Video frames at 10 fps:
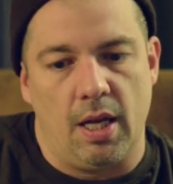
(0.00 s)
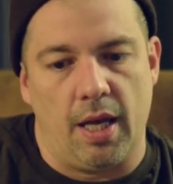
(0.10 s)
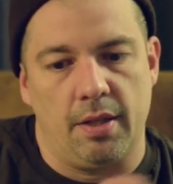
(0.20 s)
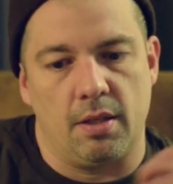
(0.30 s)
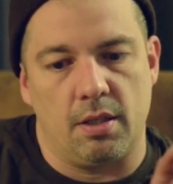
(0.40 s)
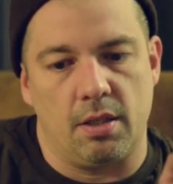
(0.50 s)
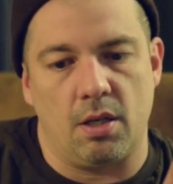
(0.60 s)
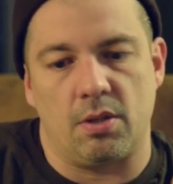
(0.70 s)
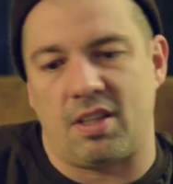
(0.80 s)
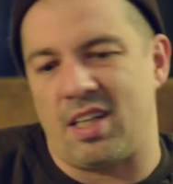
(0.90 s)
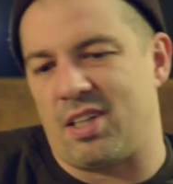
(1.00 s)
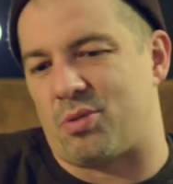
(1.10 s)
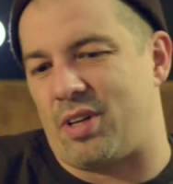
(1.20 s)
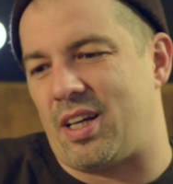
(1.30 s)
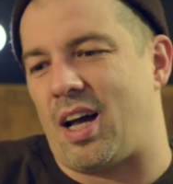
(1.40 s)
And you know, the thing
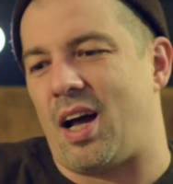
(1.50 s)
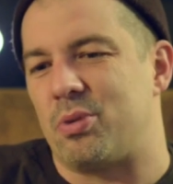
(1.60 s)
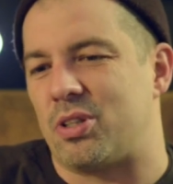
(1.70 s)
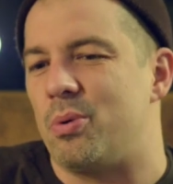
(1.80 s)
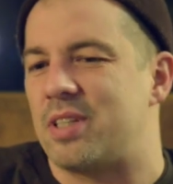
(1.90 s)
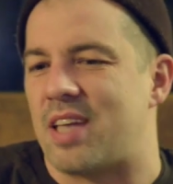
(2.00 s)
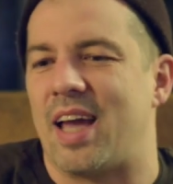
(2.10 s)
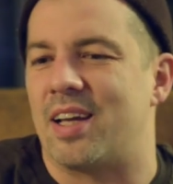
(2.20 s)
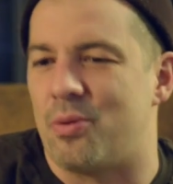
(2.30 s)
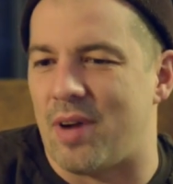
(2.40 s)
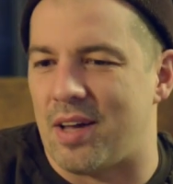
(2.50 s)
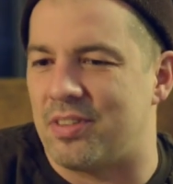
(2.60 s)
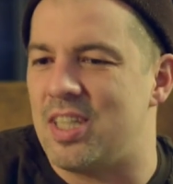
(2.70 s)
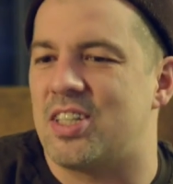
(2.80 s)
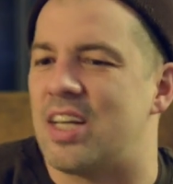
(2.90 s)
is, well, I was always hanging
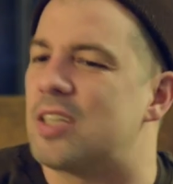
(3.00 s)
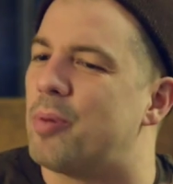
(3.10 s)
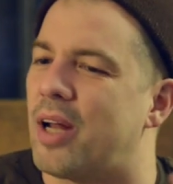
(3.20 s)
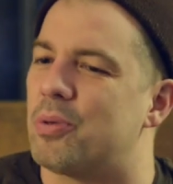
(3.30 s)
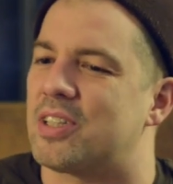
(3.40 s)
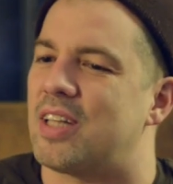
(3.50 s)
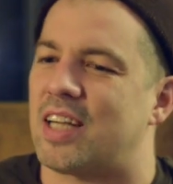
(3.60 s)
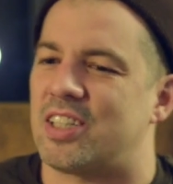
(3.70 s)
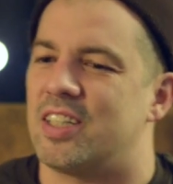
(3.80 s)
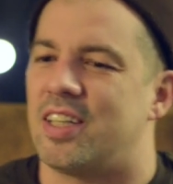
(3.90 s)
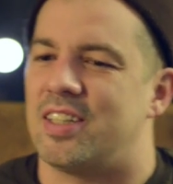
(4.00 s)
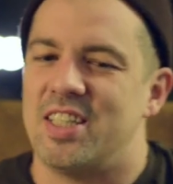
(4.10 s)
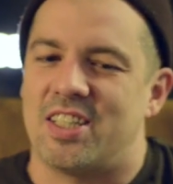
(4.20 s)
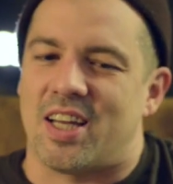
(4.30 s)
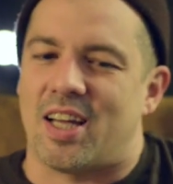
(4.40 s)
around DJs, but I wasn't actually the
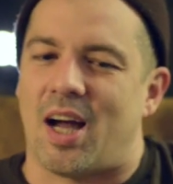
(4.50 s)
DJ.